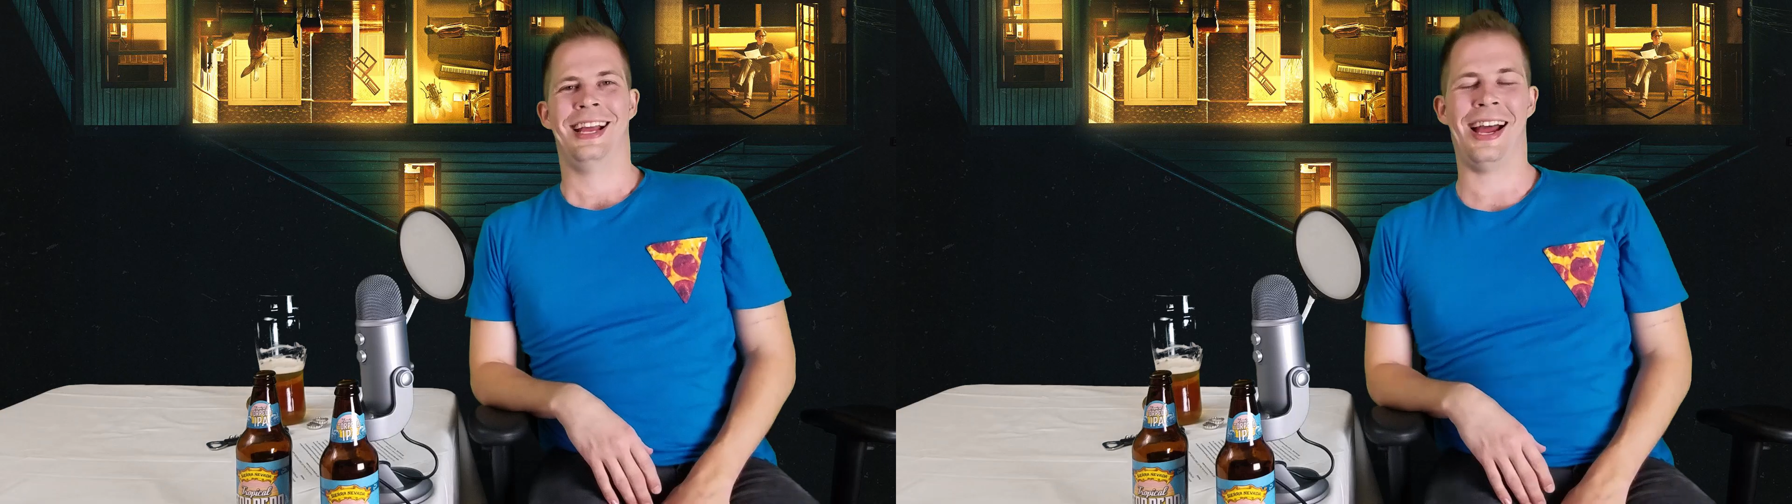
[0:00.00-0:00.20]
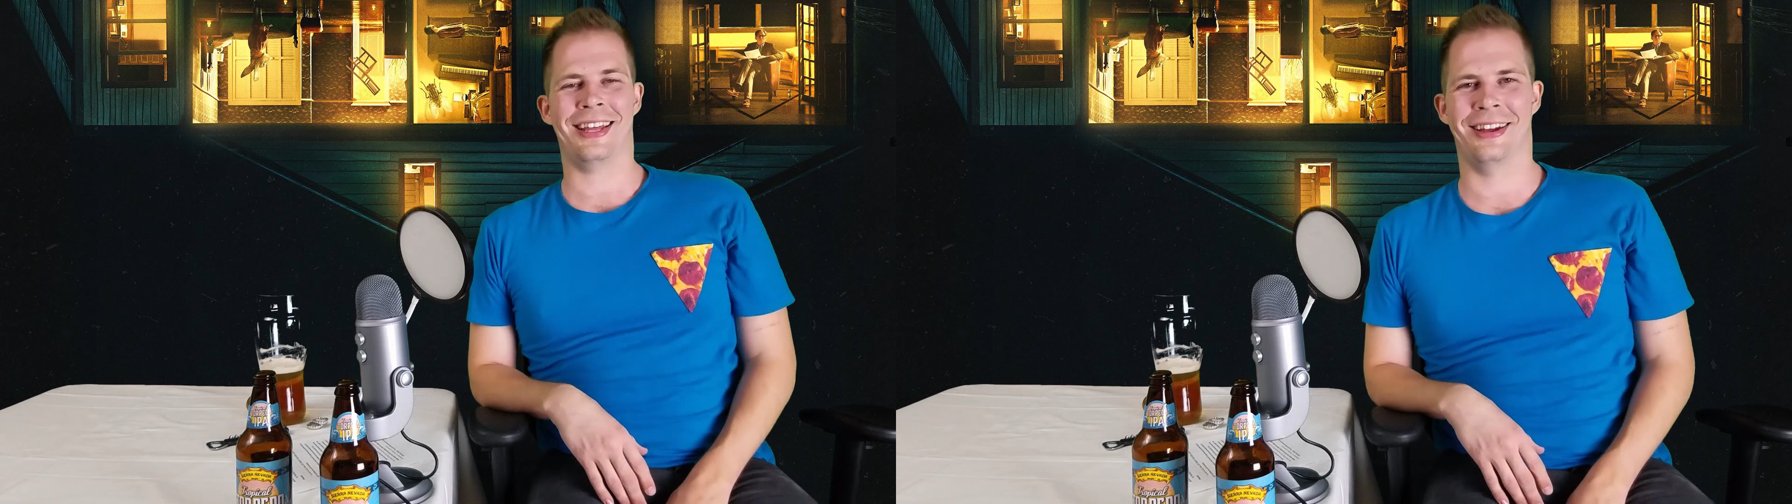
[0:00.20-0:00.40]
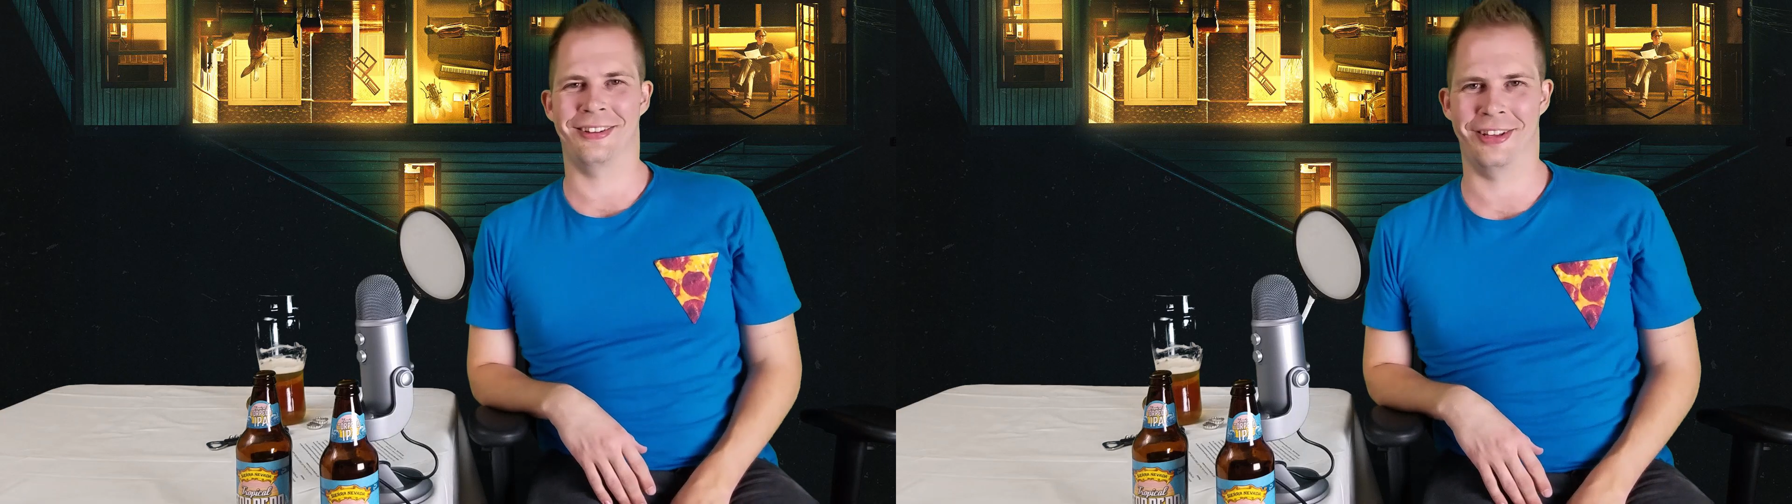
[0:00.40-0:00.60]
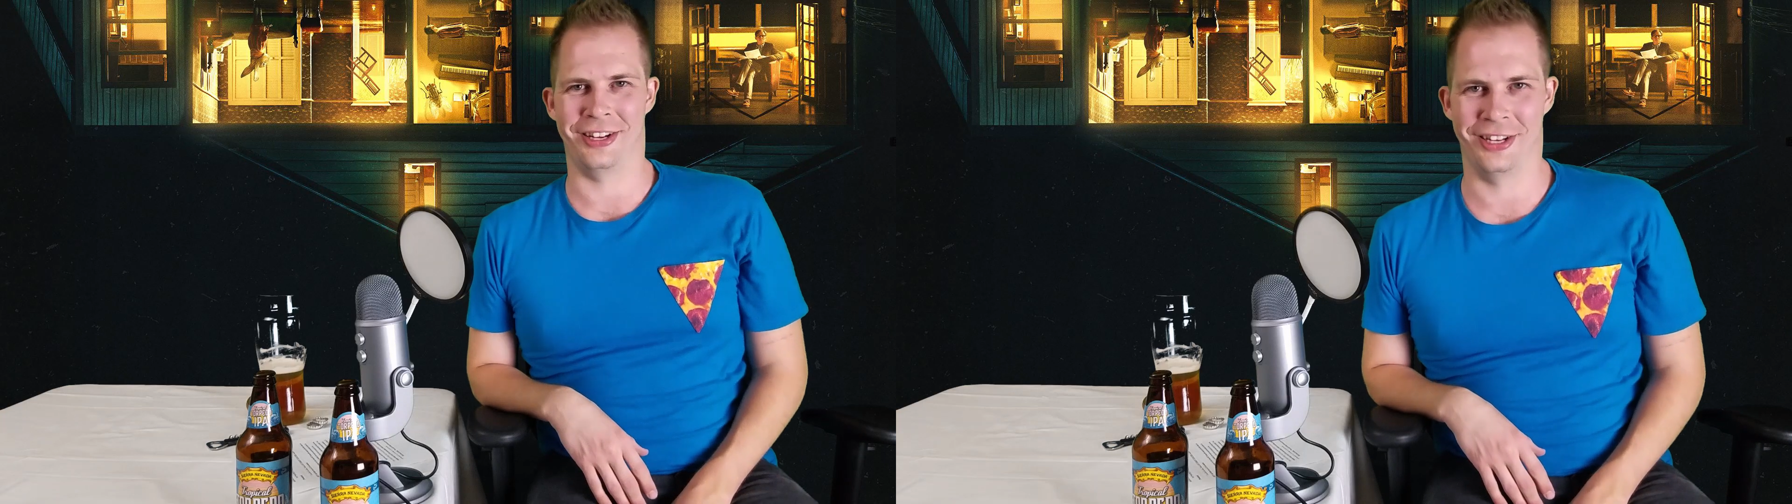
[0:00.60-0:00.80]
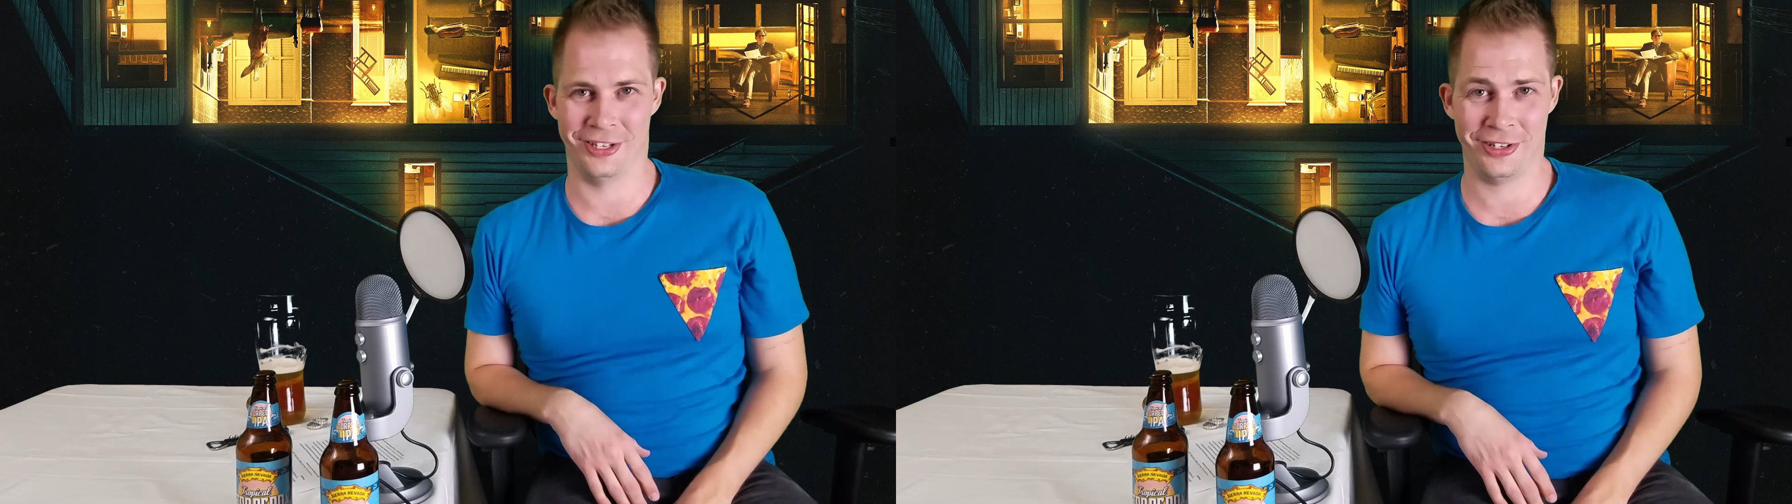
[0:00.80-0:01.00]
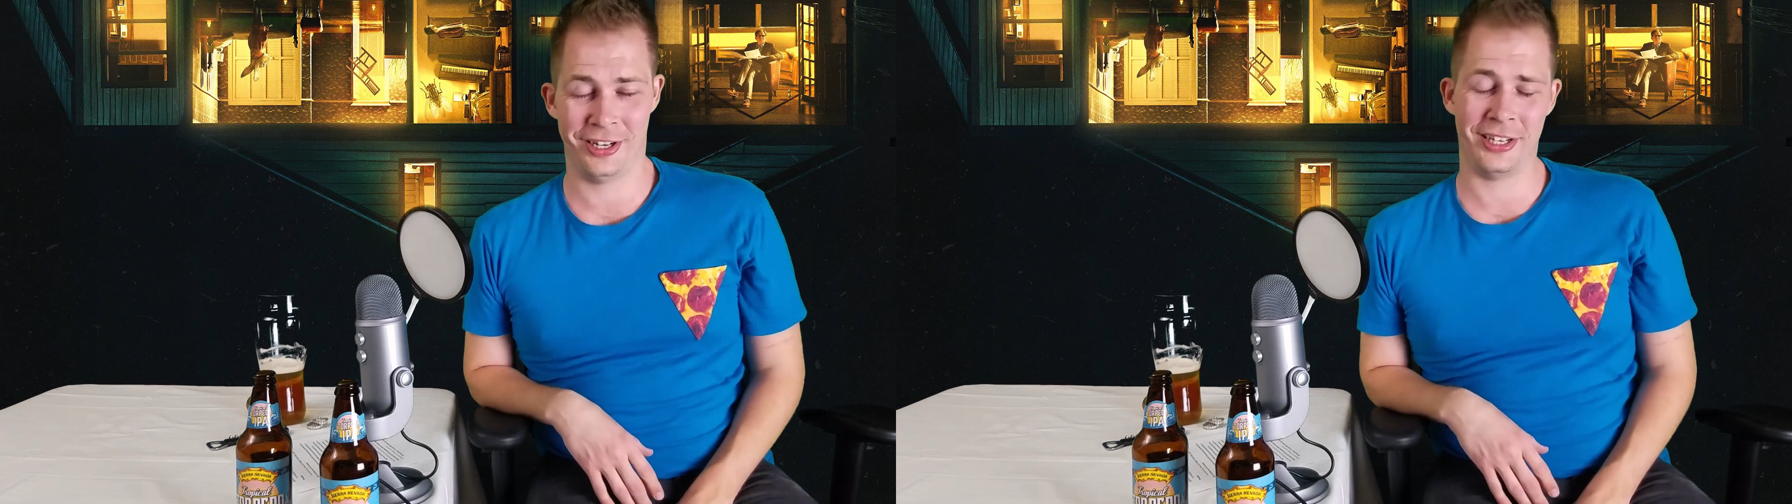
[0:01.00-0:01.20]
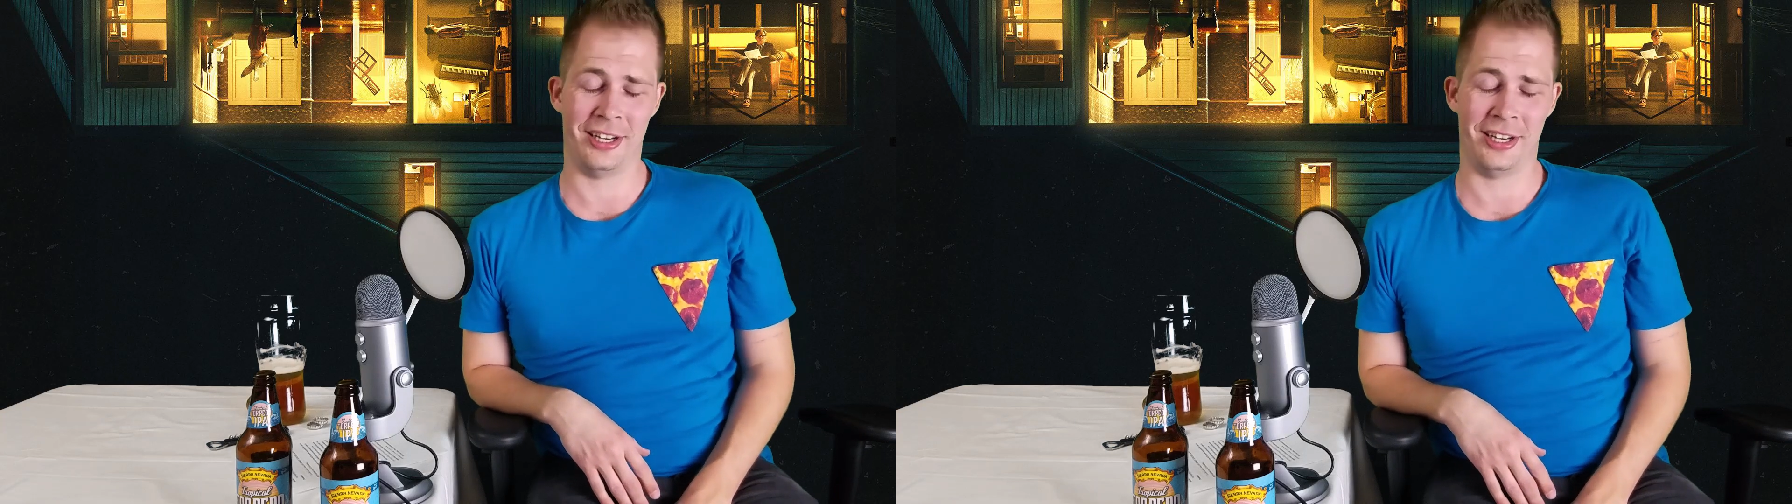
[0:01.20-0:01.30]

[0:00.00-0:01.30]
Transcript: Hi there, the internet.